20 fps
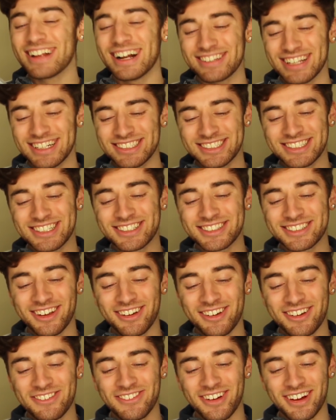That's actually
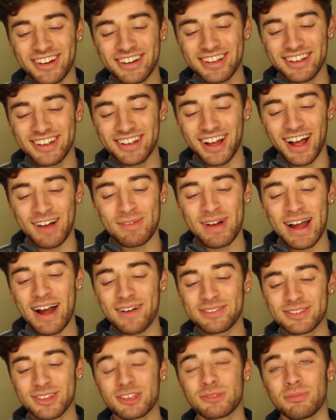so funny. I'm gonna
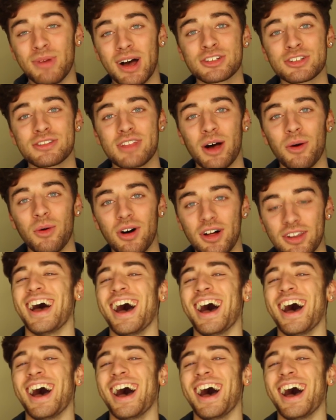have to smash that one.